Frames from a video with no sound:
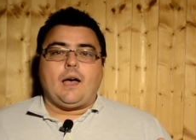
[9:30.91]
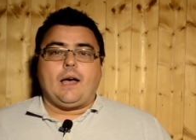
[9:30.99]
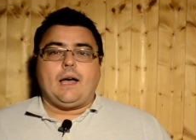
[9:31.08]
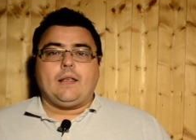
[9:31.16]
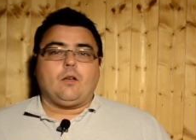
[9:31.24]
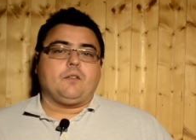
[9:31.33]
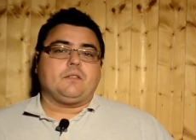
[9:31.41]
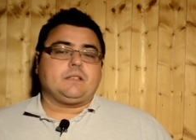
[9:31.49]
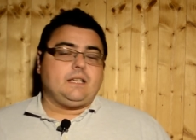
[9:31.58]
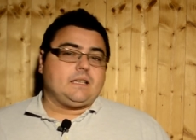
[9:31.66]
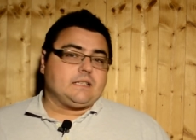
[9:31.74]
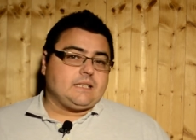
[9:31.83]
and
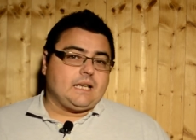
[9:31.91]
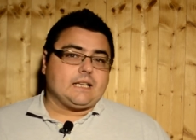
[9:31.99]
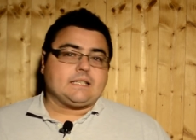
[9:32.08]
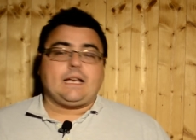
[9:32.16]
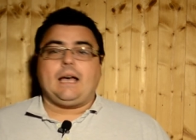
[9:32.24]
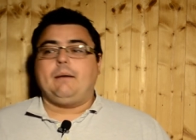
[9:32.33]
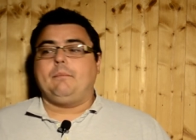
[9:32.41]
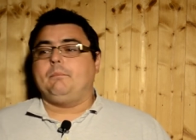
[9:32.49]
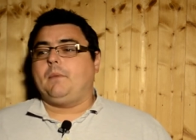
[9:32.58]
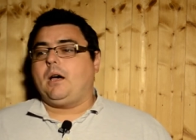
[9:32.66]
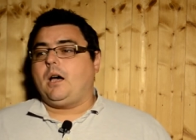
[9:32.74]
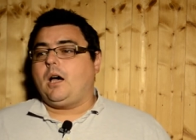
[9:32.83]
obviously the sinks that
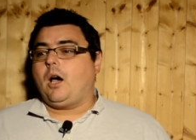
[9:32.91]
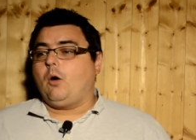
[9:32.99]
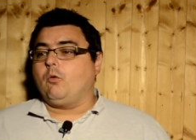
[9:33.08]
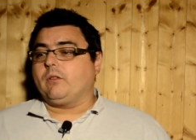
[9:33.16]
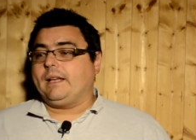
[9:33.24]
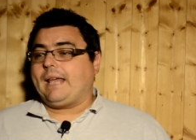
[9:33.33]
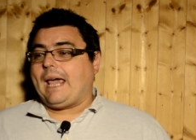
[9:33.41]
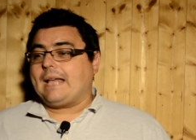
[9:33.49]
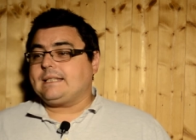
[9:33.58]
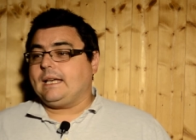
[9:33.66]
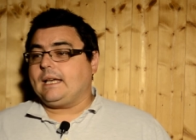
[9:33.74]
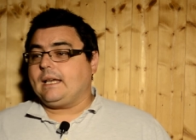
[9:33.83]
I'm uh, hopefully
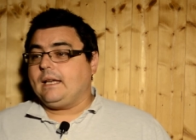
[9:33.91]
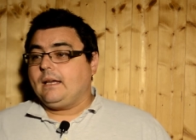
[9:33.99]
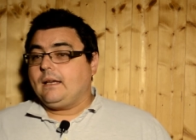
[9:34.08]
getting.